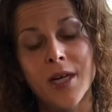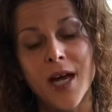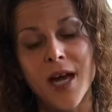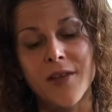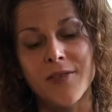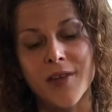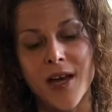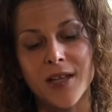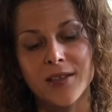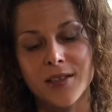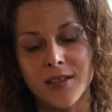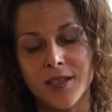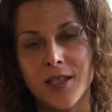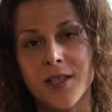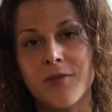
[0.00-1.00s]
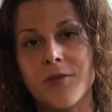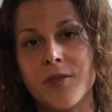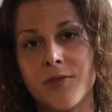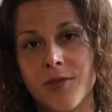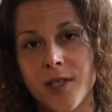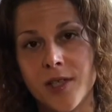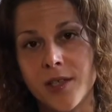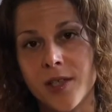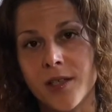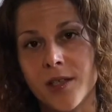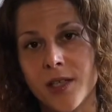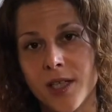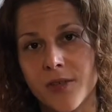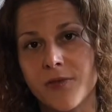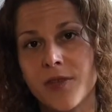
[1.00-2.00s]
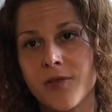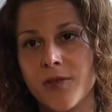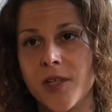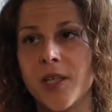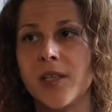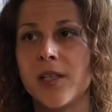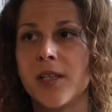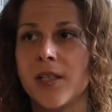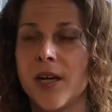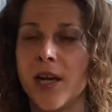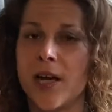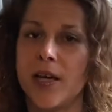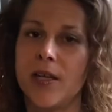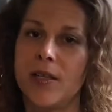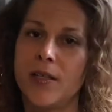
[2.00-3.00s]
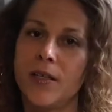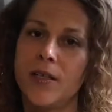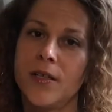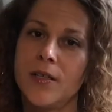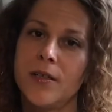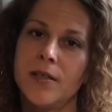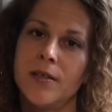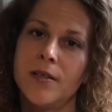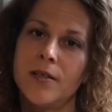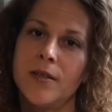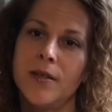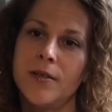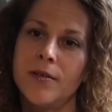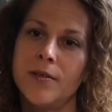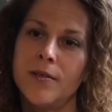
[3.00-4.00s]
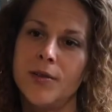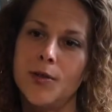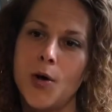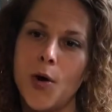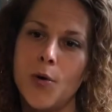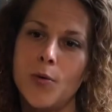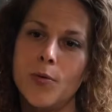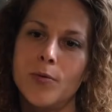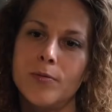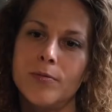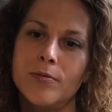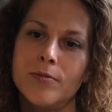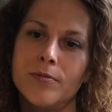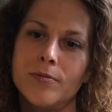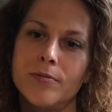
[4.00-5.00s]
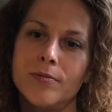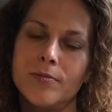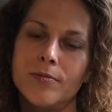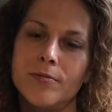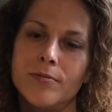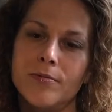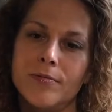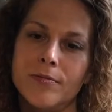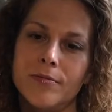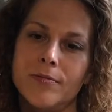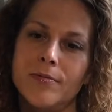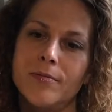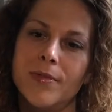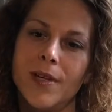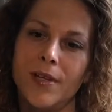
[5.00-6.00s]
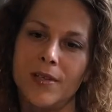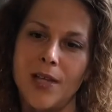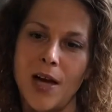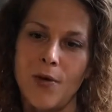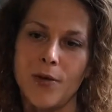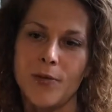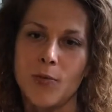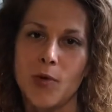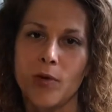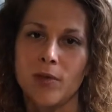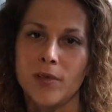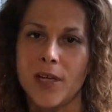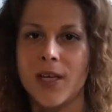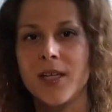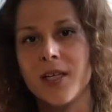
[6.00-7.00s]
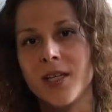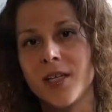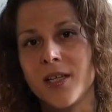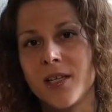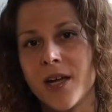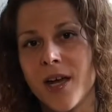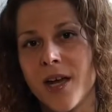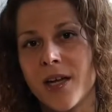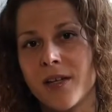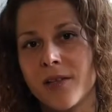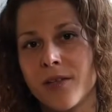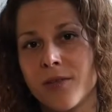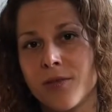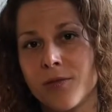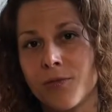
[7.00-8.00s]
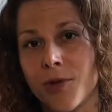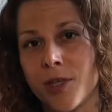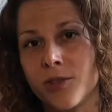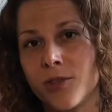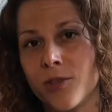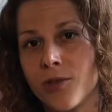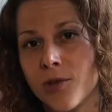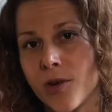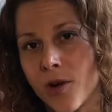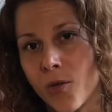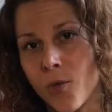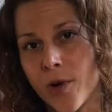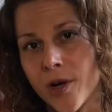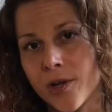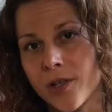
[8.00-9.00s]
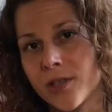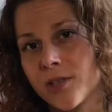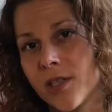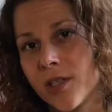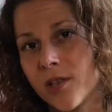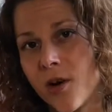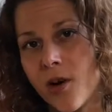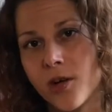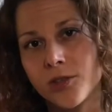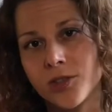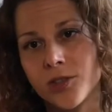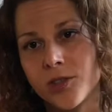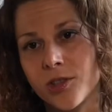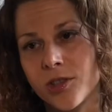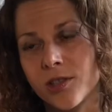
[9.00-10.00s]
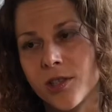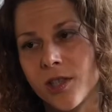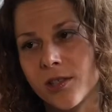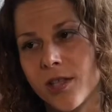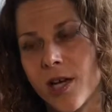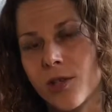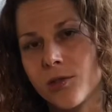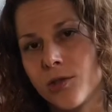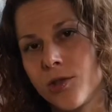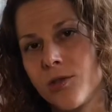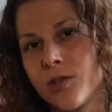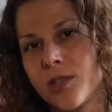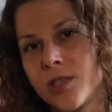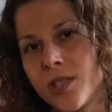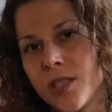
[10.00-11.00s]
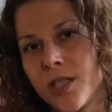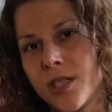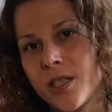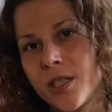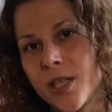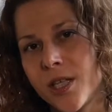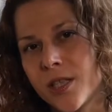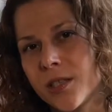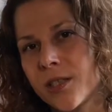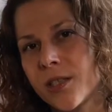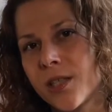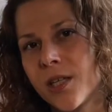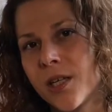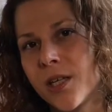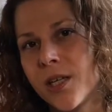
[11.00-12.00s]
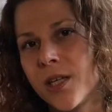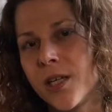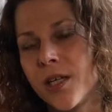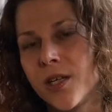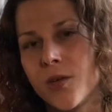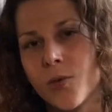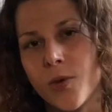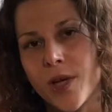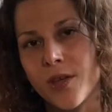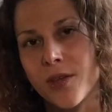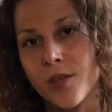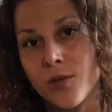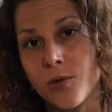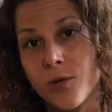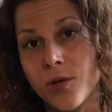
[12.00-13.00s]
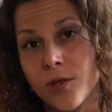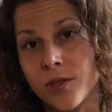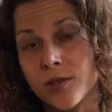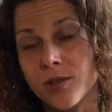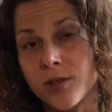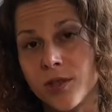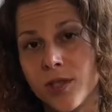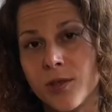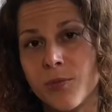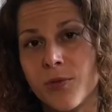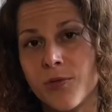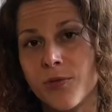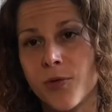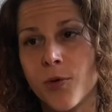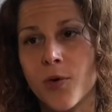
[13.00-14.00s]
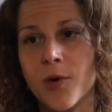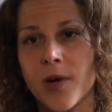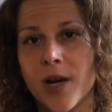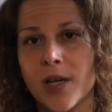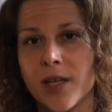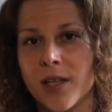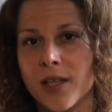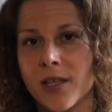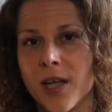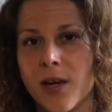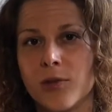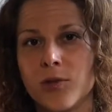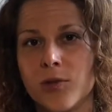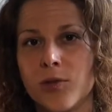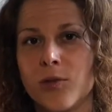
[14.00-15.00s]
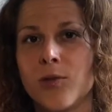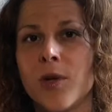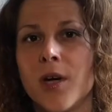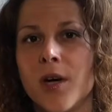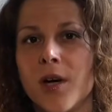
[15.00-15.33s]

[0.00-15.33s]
And that's the gift of healing. The gift of healing and, you know, allowing more light in and raising your awareness and consciousness allows you to see things in a way that you couldn't see before. And it allows you,